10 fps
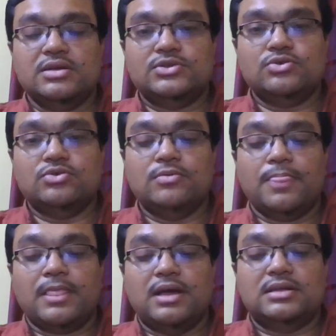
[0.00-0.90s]
So
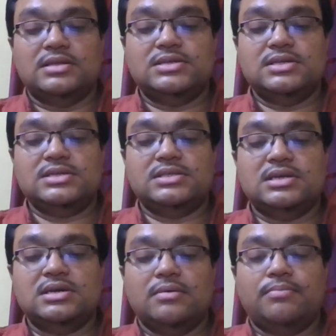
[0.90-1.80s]
this is
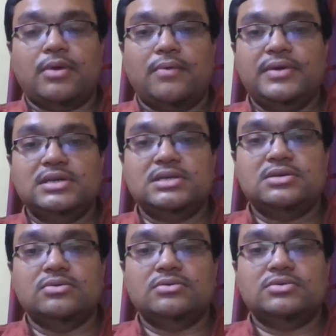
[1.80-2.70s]
the prophetic
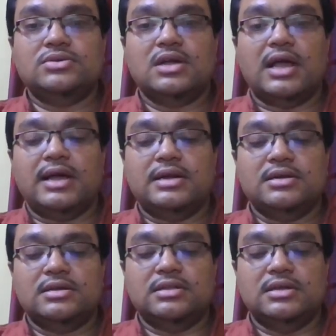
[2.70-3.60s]
note, and
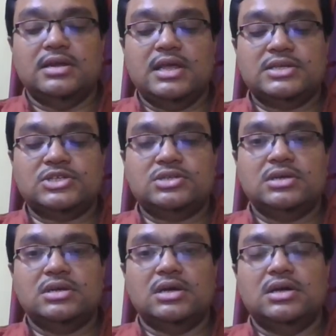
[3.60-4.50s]
the next
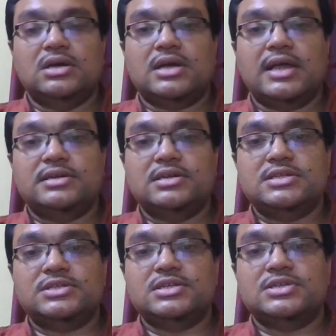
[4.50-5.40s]

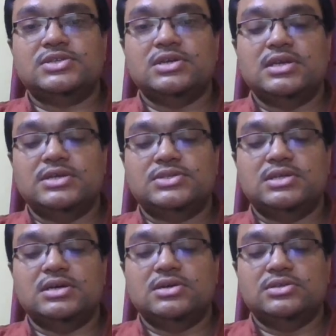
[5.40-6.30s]
characteristics is
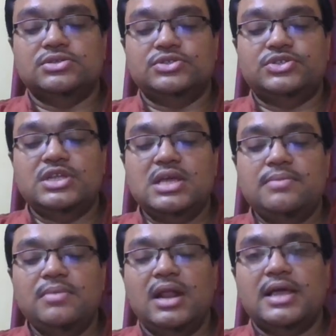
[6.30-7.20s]
the
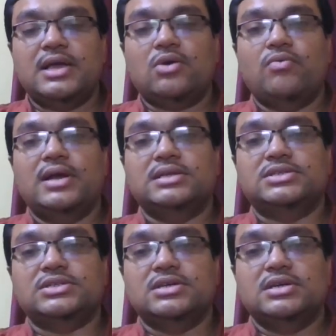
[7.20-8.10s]
dreamlike
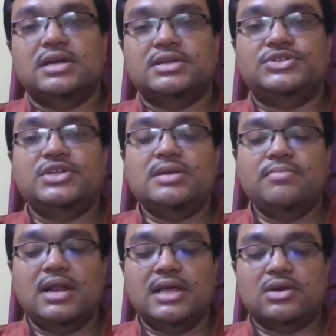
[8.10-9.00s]
quality. A
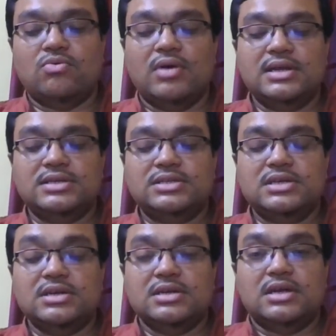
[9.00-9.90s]
dreamlike
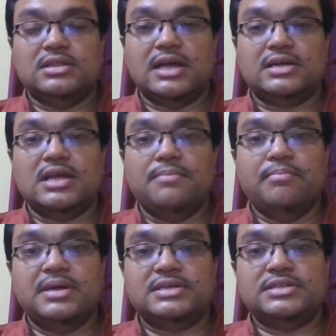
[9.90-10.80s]
quality that
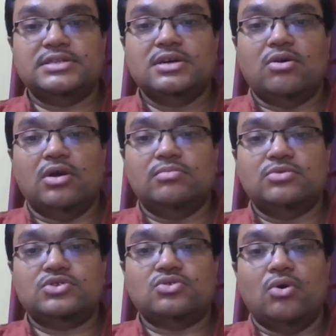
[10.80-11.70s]
embedded
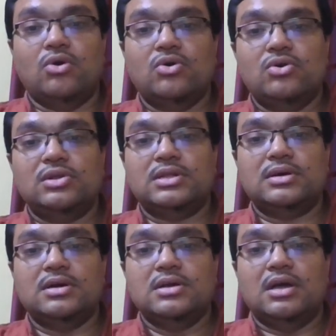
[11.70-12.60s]
almost all the